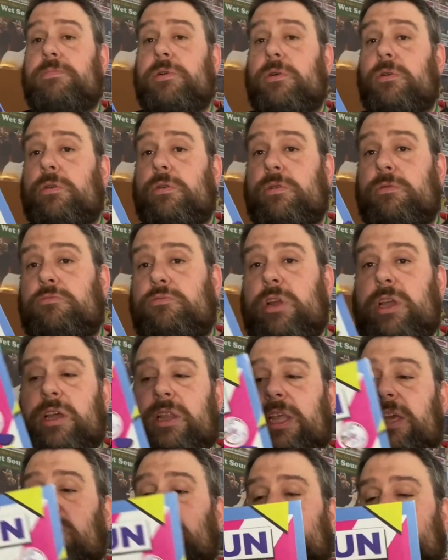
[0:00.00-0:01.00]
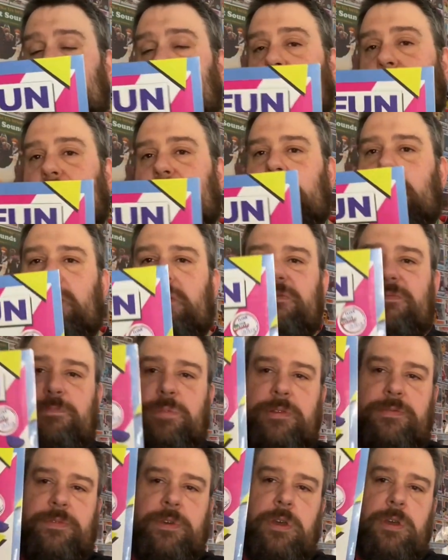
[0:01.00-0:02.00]
but really, ultimately, I'd have
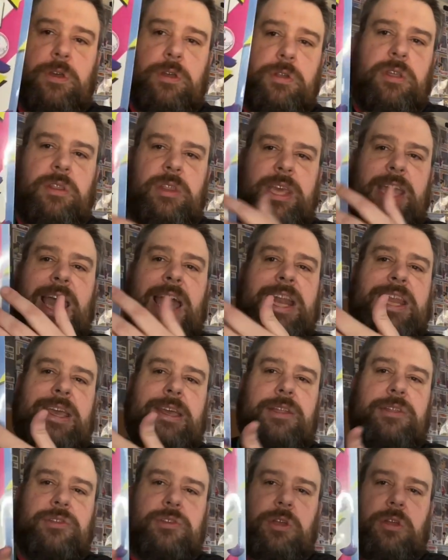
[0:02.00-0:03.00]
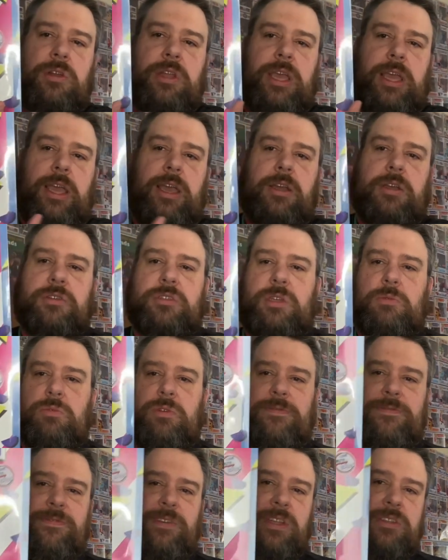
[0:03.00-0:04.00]
preferred the edits on here because they would
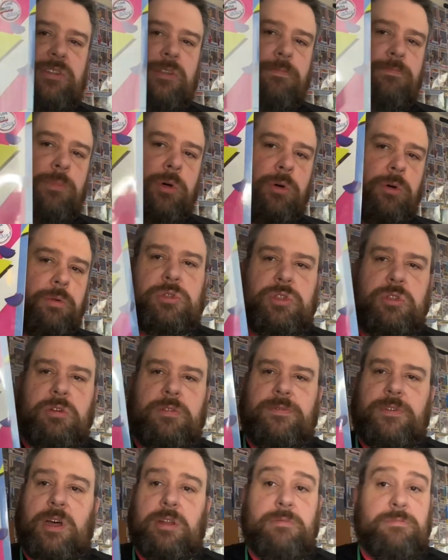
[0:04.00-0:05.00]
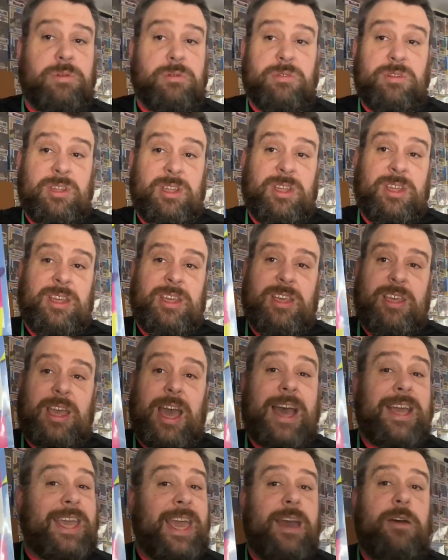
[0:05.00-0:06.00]
have fitted more stuff on, but
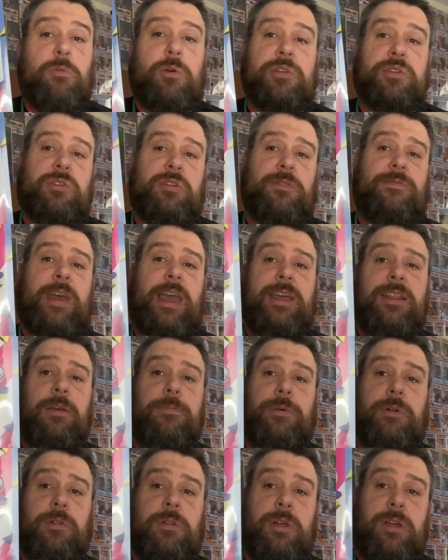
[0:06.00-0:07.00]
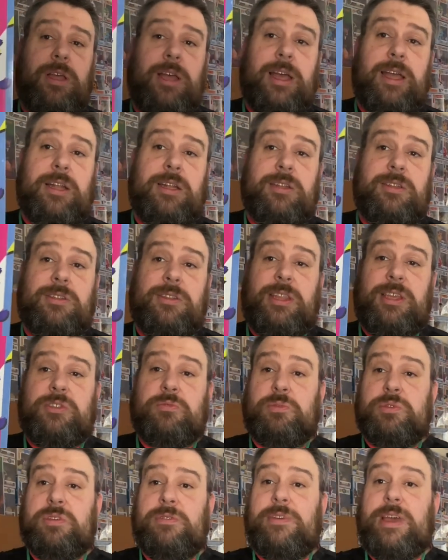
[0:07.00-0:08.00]
I get what's available, and this
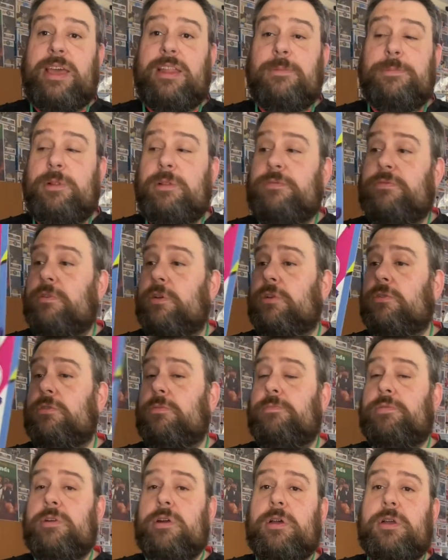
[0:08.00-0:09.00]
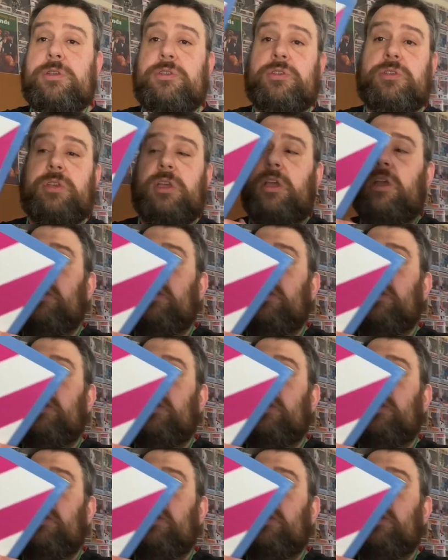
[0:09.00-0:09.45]
was available for a good price.